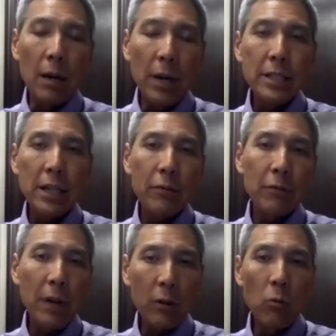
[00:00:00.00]

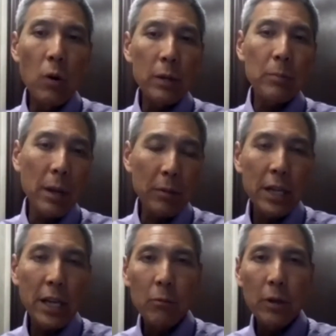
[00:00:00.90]
identifying what payment
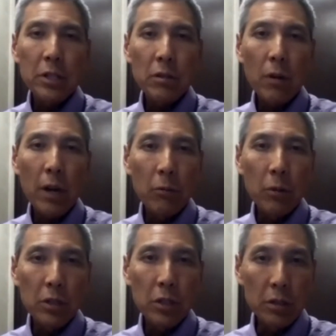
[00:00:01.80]
gateway is the right one to